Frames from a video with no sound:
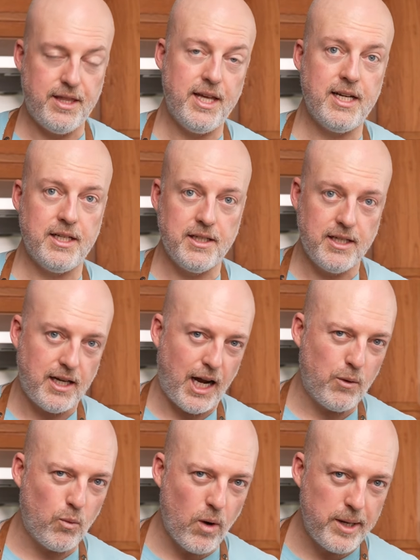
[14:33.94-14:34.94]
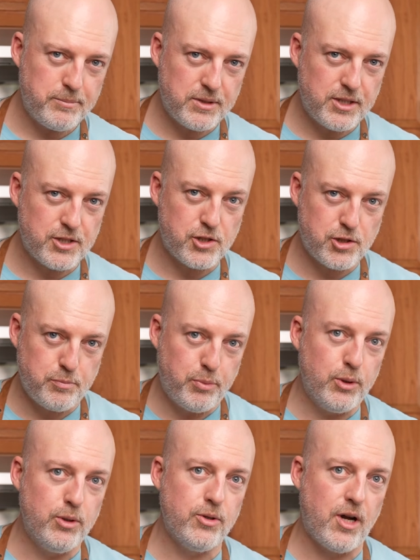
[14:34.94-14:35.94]
Then I wiped the
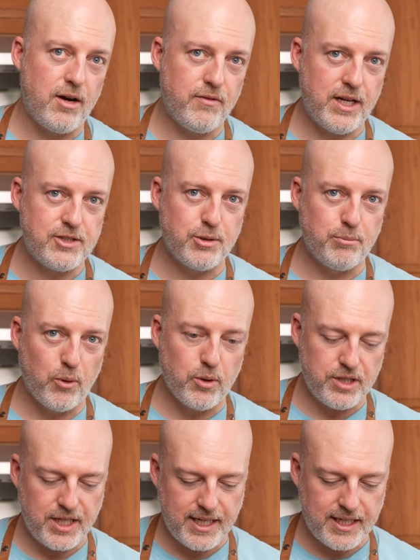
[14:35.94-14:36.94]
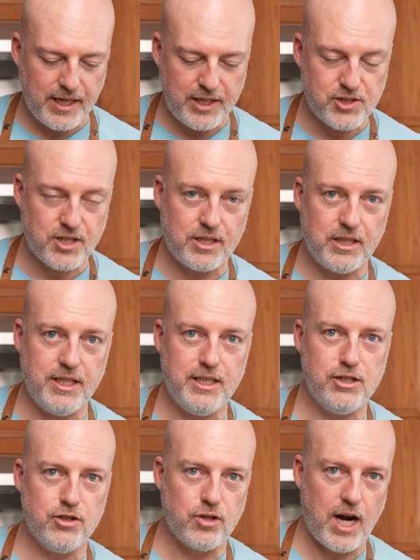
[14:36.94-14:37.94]
spoon off. That's important to get a nice
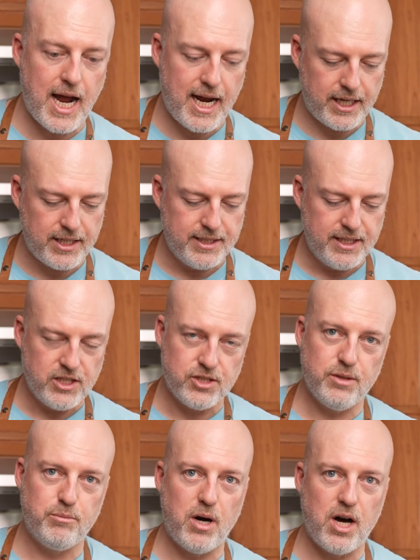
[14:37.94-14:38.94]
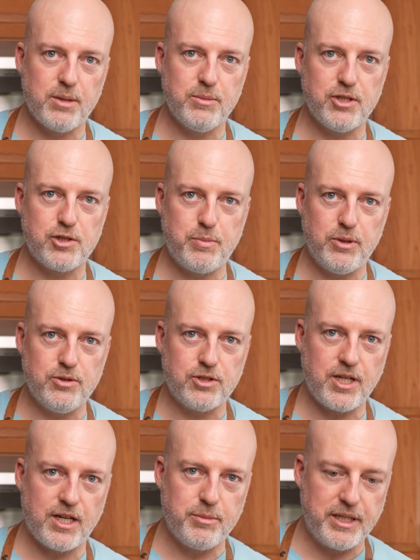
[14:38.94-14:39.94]
clean drag. The bottom of the spoon's
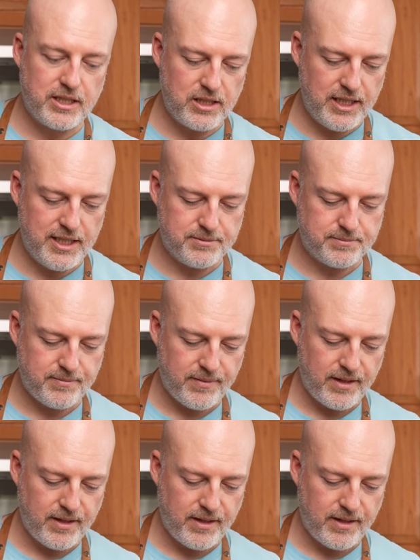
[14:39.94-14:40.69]
got to be clean.